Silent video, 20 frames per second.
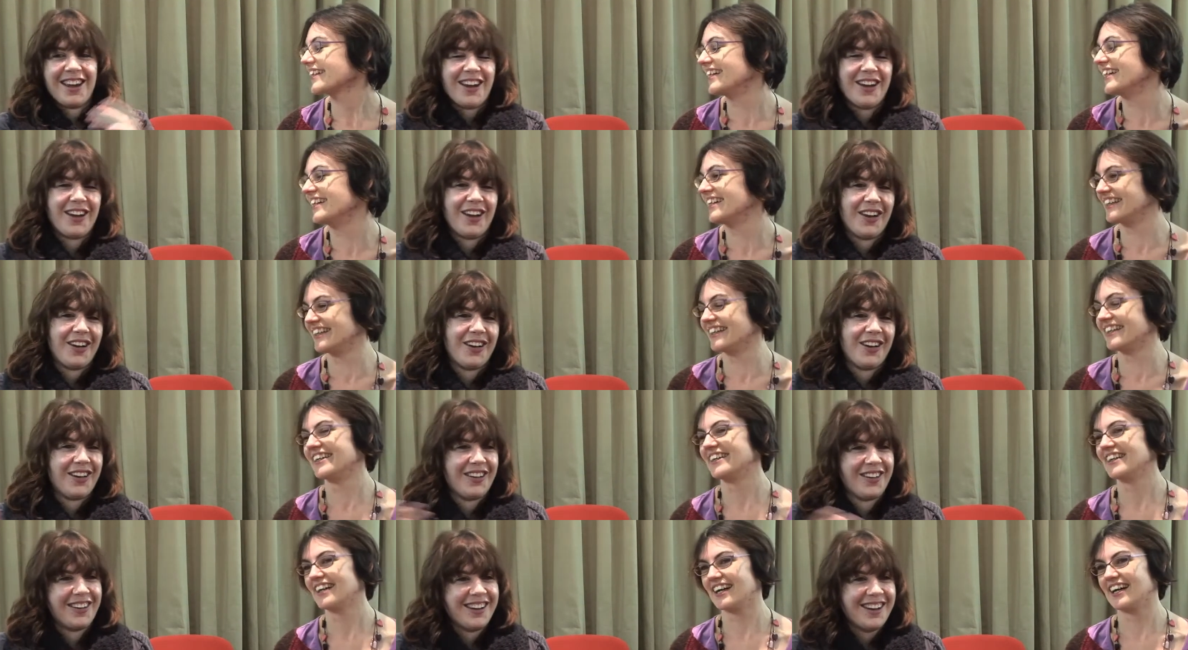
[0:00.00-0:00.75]

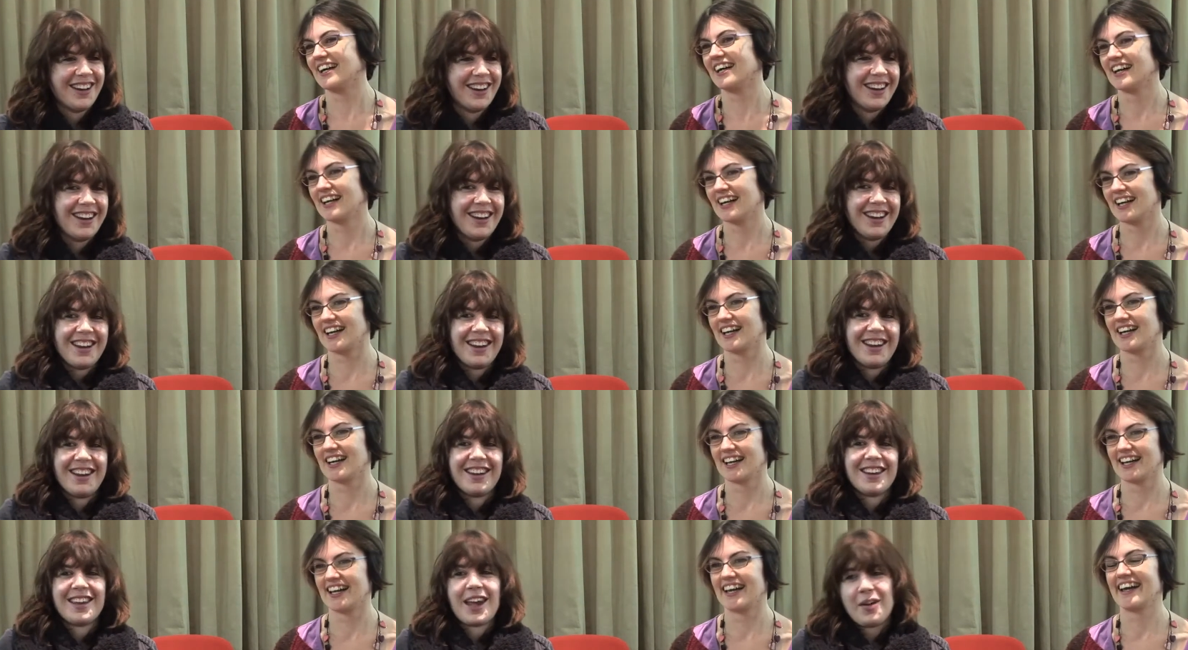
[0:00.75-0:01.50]

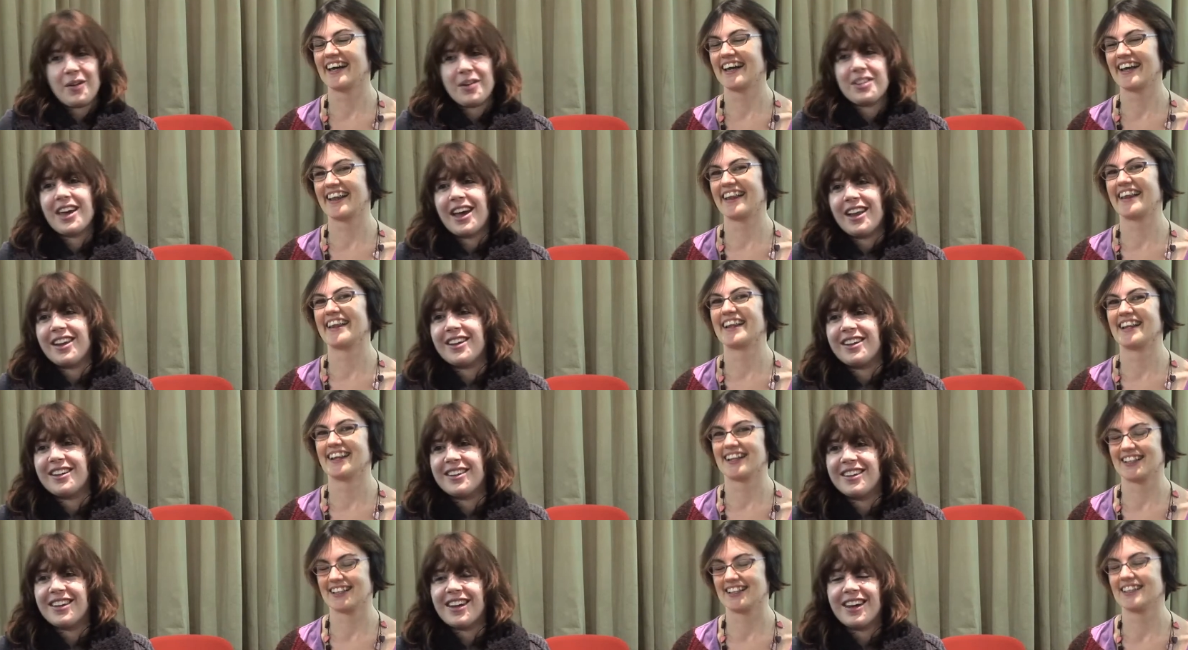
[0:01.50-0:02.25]
Speaker 1: yeah, with
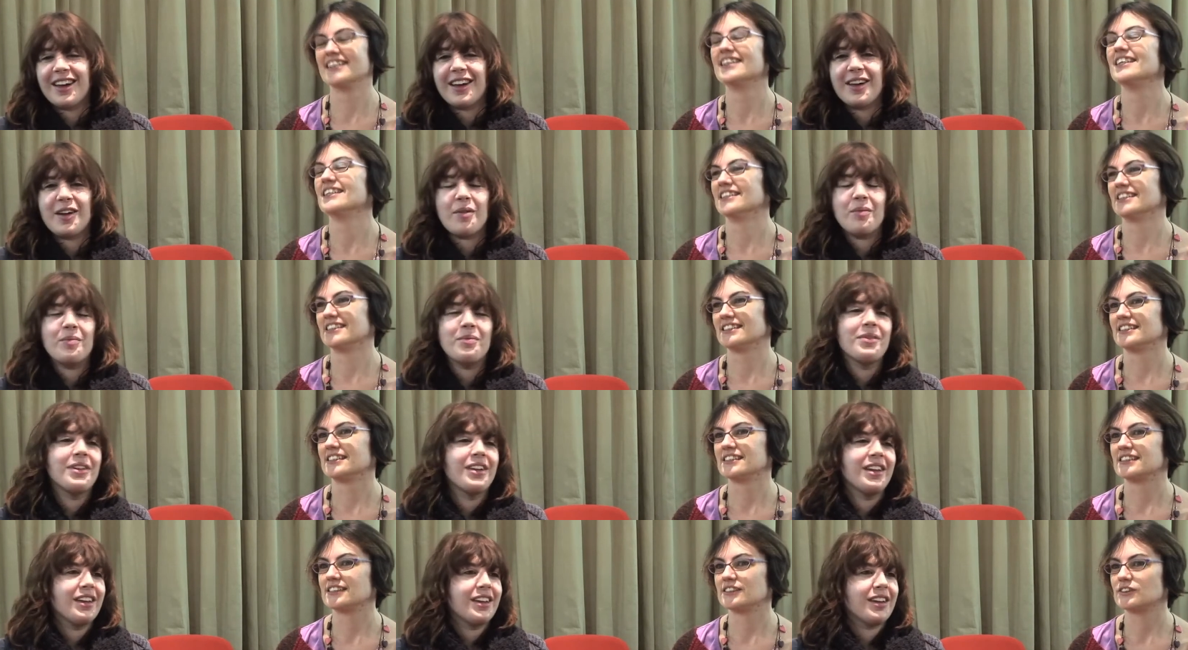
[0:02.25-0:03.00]
Helen. Um,
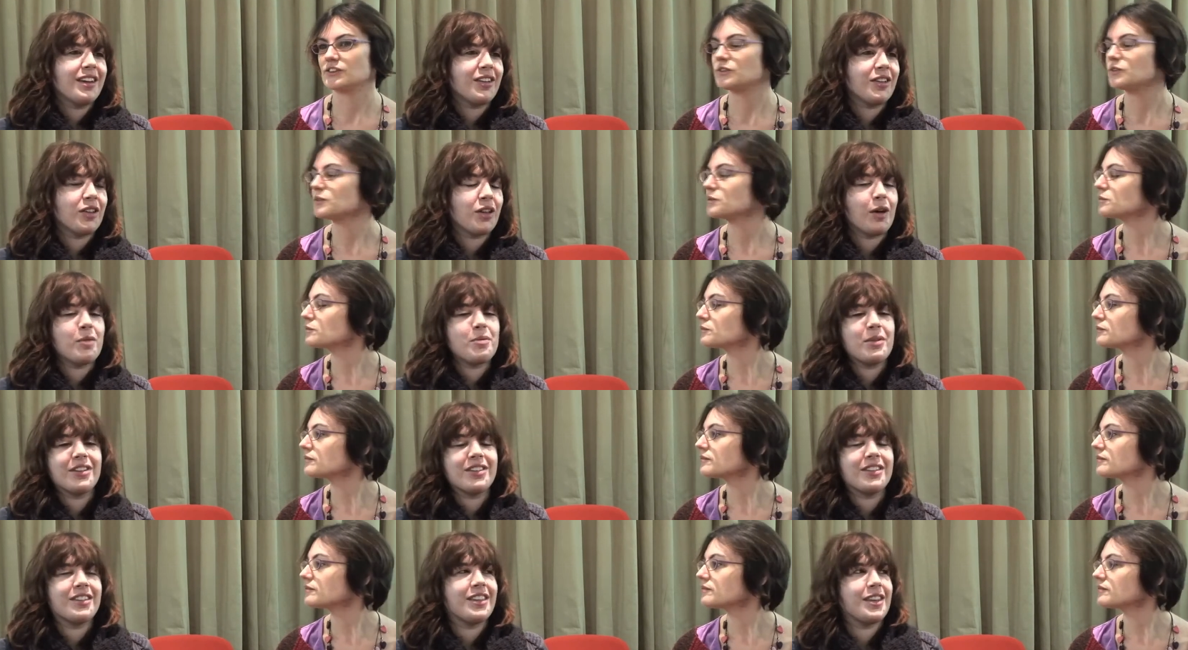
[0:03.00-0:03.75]
although I
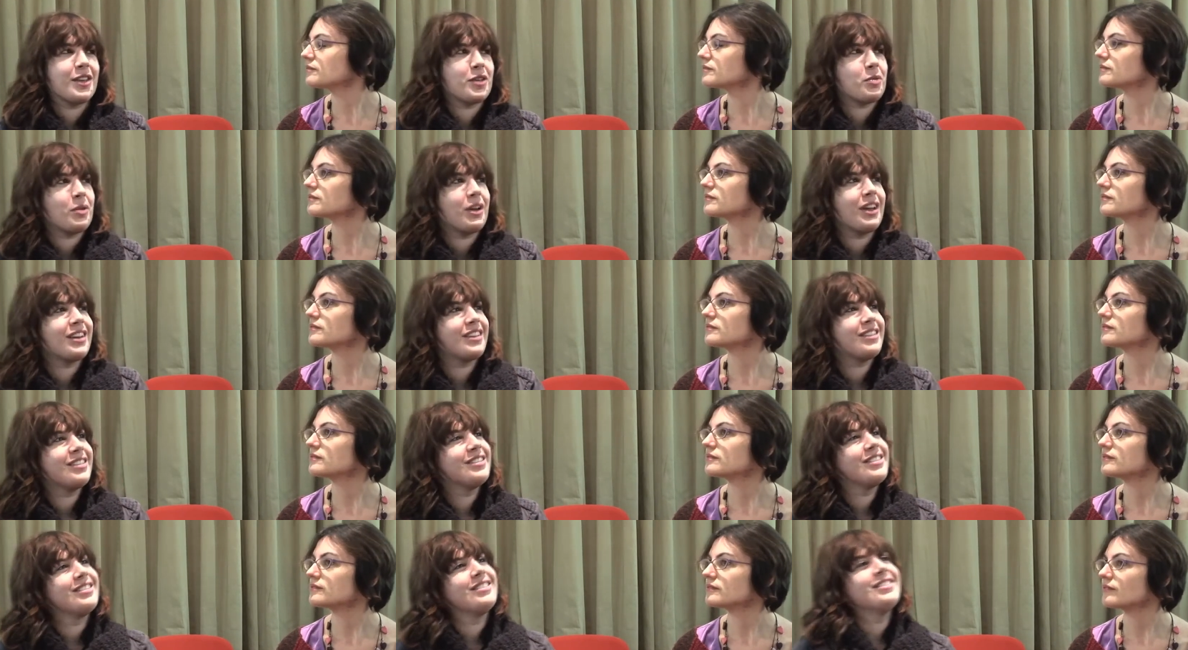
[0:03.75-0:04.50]
missed this week.
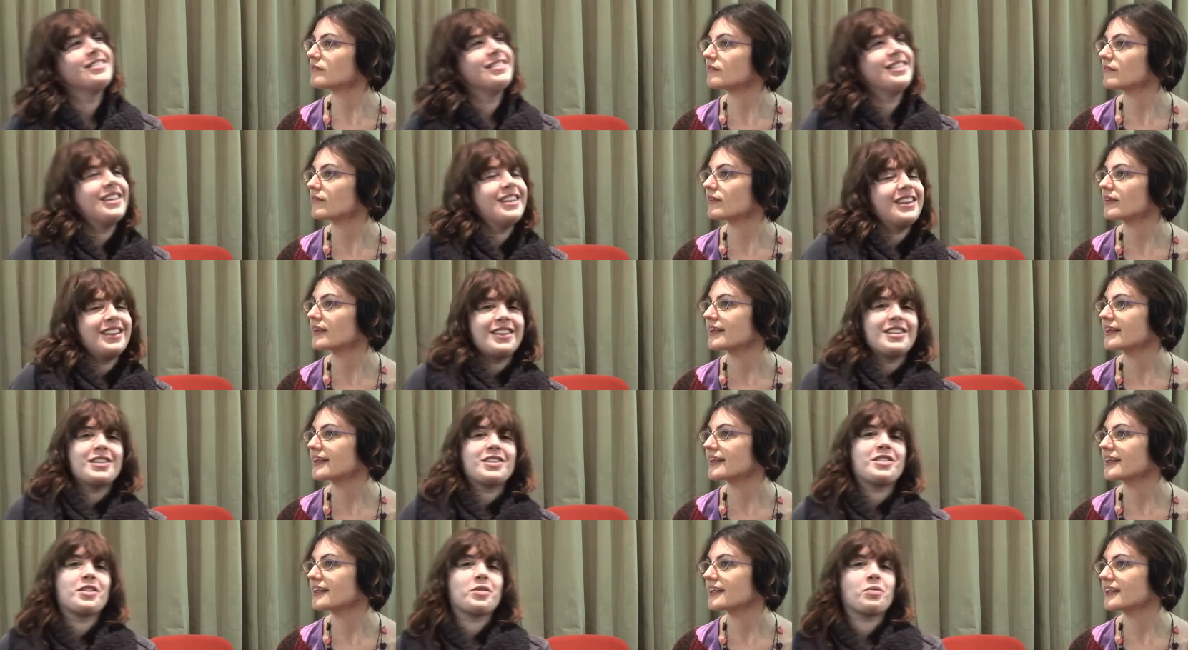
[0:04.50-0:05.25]

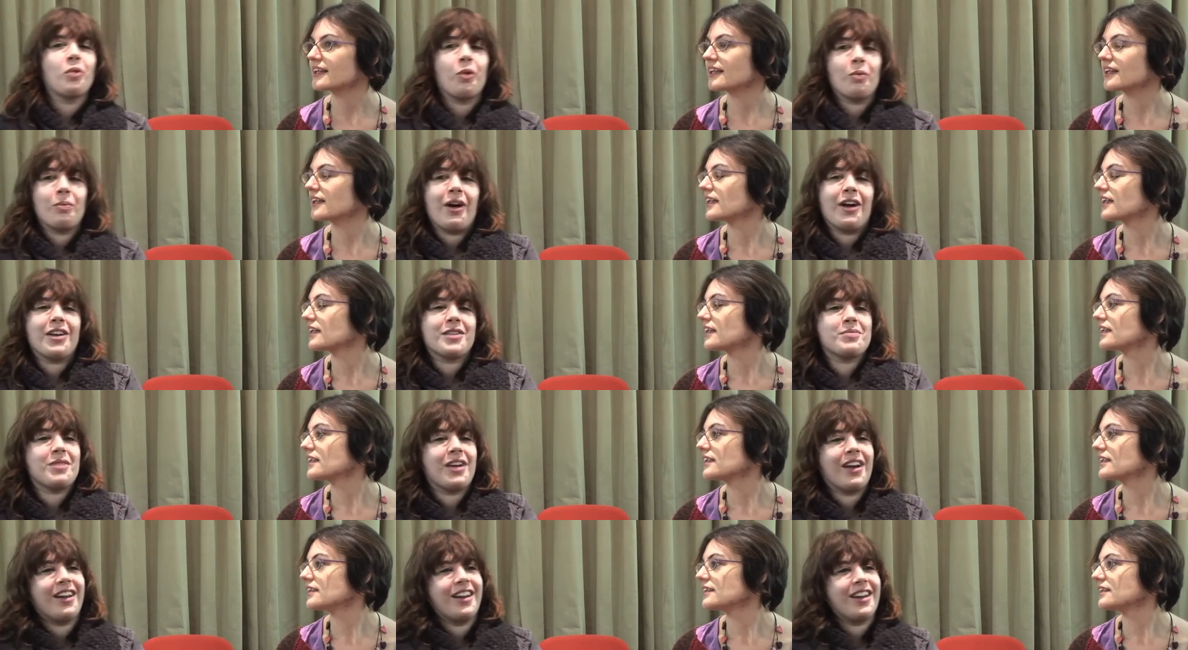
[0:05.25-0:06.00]
She just walked past
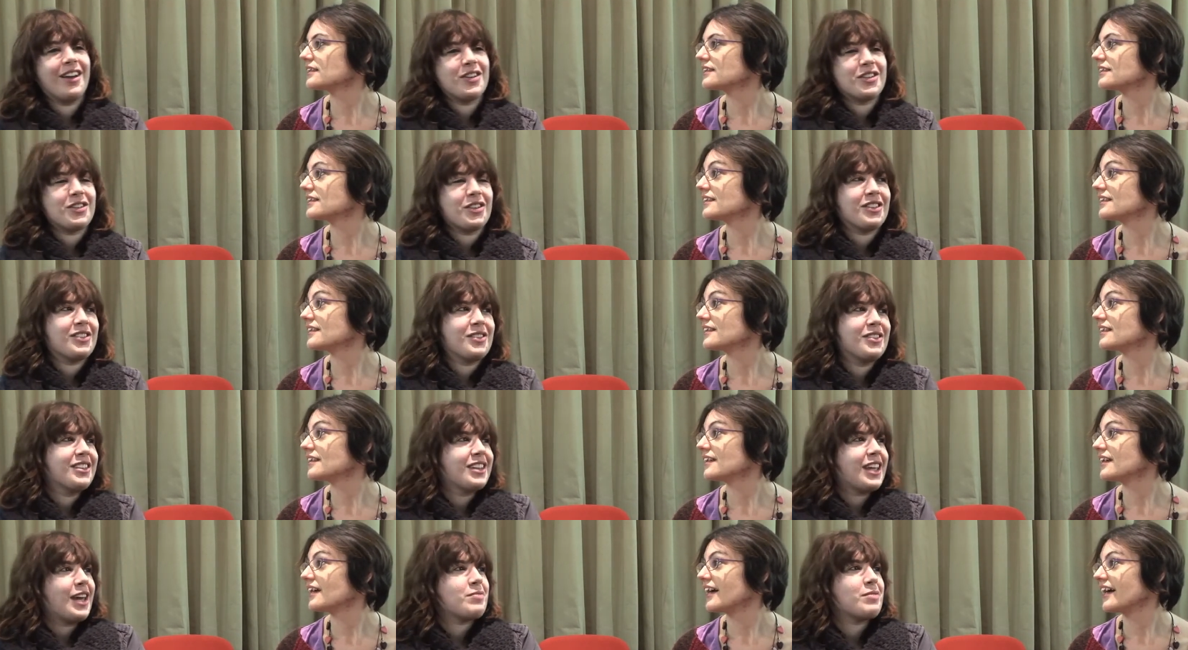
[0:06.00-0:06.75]
me earlier. She
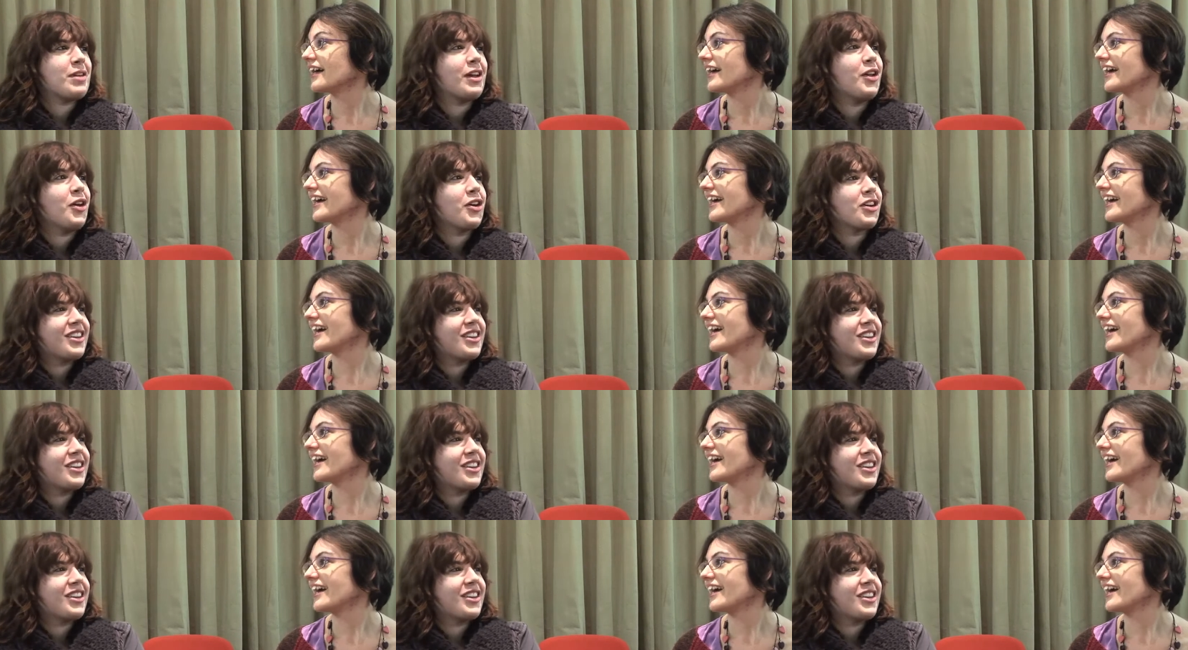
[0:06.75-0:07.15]
gave me a look.